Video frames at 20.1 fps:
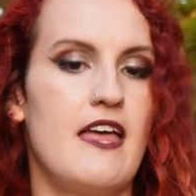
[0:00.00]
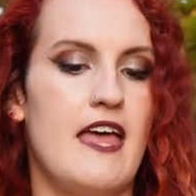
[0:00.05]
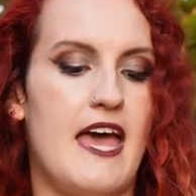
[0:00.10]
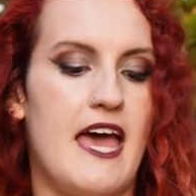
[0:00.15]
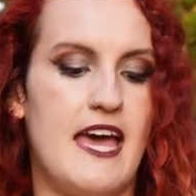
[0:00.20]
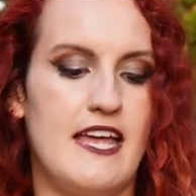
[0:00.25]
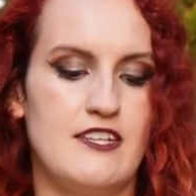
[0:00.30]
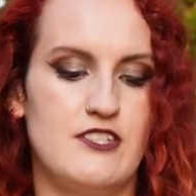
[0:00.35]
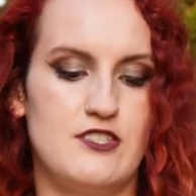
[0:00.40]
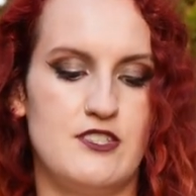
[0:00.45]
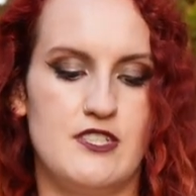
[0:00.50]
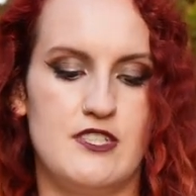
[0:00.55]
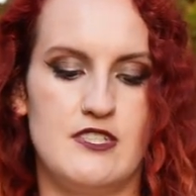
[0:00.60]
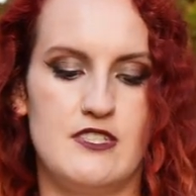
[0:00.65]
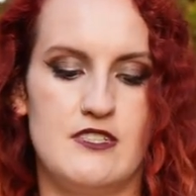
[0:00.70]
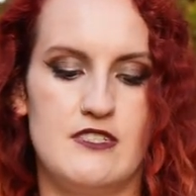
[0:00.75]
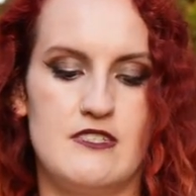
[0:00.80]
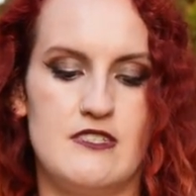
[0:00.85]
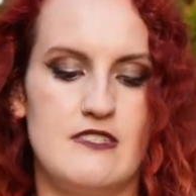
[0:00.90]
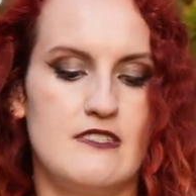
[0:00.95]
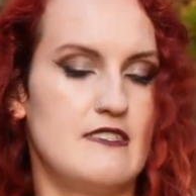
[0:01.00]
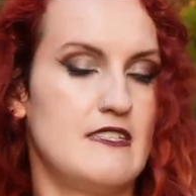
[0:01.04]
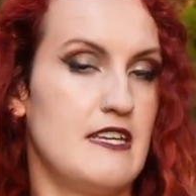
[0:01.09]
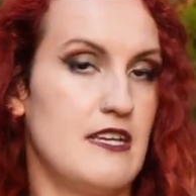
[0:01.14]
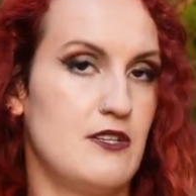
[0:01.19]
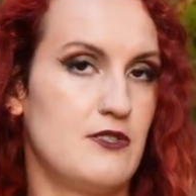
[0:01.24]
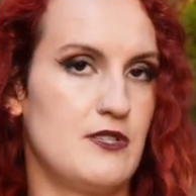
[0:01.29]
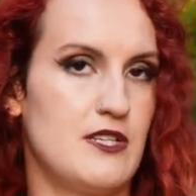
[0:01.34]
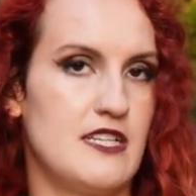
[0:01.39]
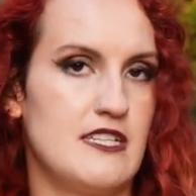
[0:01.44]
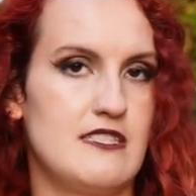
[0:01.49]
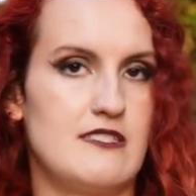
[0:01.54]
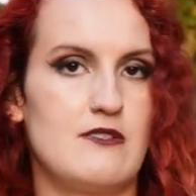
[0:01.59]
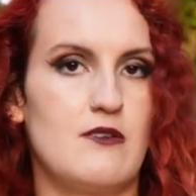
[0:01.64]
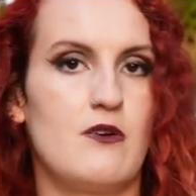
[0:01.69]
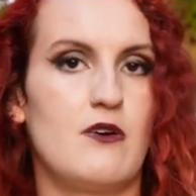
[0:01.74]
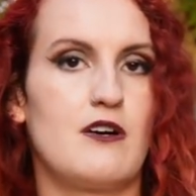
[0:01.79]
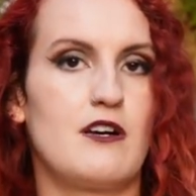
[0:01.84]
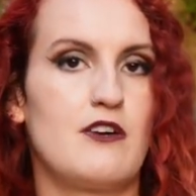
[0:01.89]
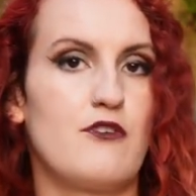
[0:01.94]
ancient secrets
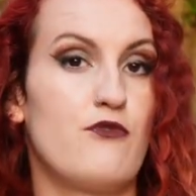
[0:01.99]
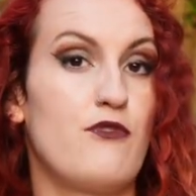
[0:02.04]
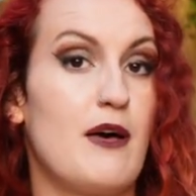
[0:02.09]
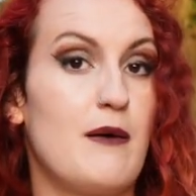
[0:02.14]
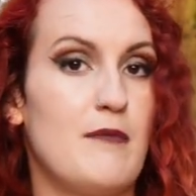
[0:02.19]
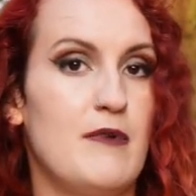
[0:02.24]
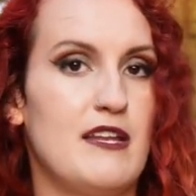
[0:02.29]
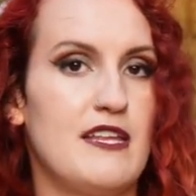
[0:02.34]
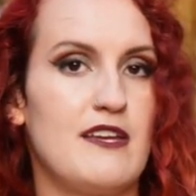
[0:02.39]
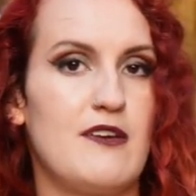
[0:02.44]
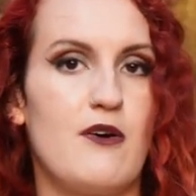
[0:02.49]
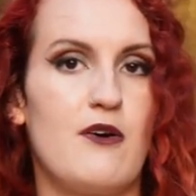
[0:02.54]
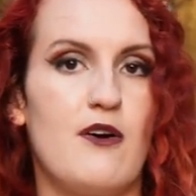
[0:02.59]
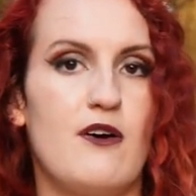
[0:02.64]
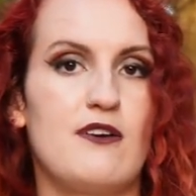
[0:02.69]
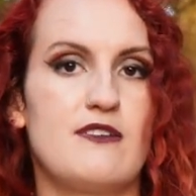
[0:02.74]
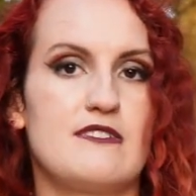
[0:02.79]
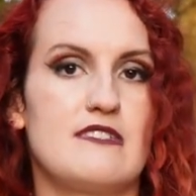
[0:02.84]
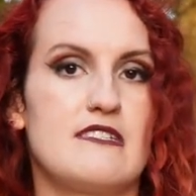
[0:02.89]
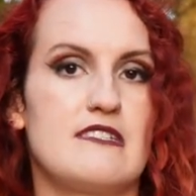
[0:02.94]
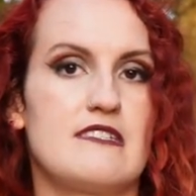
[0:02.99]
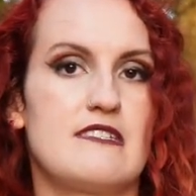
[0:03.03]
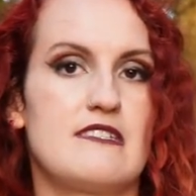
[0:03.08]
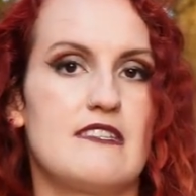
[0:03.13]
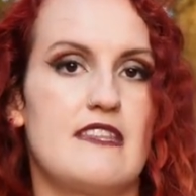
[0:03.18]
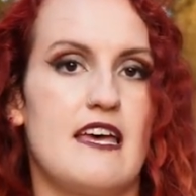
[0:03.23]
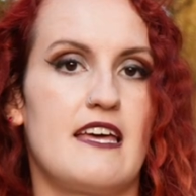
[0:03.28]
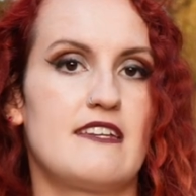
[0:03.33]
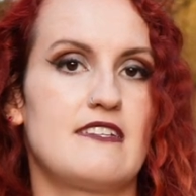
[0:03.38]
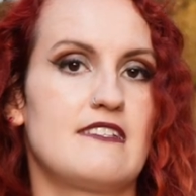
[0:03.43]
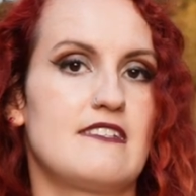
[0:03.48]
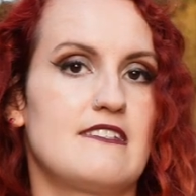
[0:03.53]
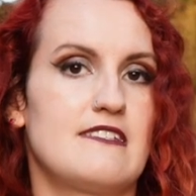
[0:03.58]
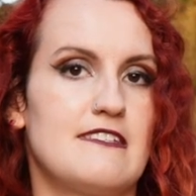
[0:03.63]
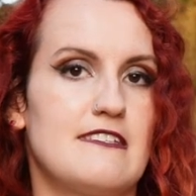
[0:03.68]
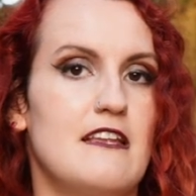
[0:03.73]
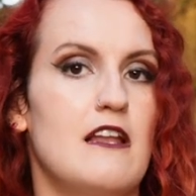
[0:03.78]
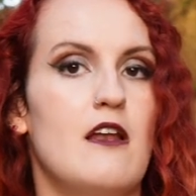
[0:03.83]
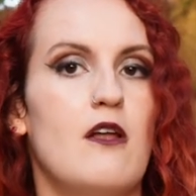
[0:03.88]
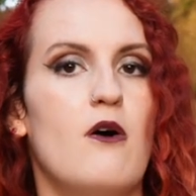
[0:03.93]
or family curses that
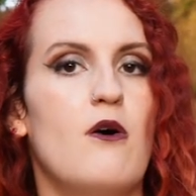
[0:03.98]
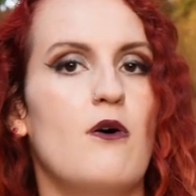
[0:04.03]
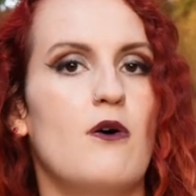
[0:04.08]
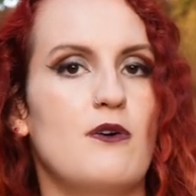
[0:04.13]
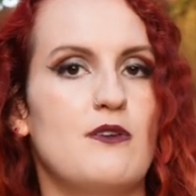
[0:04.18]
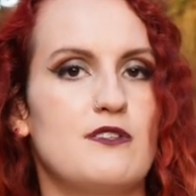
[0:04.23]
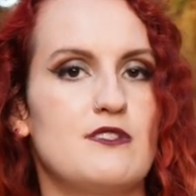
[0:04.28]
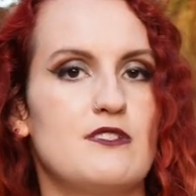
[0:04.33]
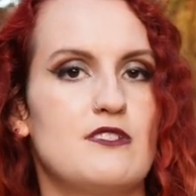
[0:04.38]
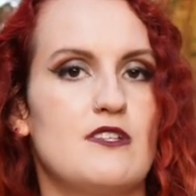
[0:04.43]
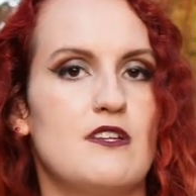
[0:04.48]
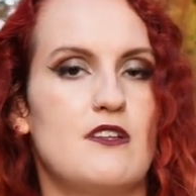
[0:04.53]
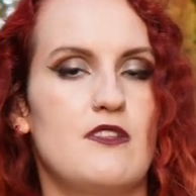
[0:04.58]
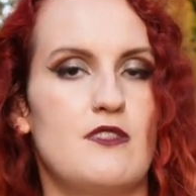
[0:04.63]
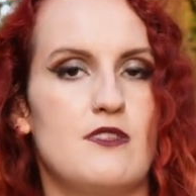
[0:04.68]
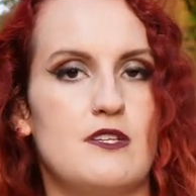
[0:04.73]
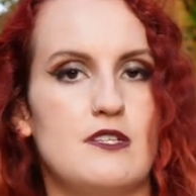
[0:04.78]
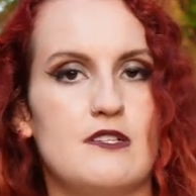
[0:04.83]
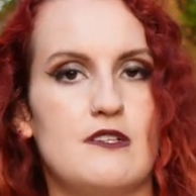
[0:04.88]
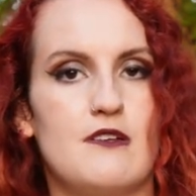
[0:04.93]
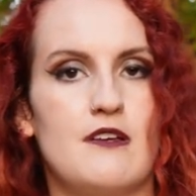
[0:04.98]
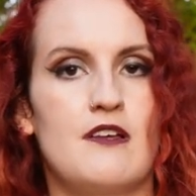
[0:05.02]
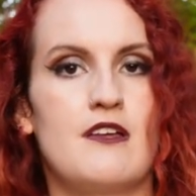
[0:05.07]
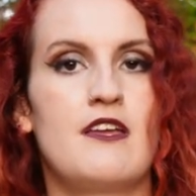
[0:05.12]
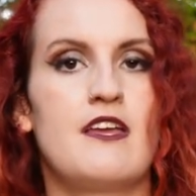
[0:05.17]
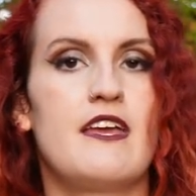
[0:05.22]
still haunt the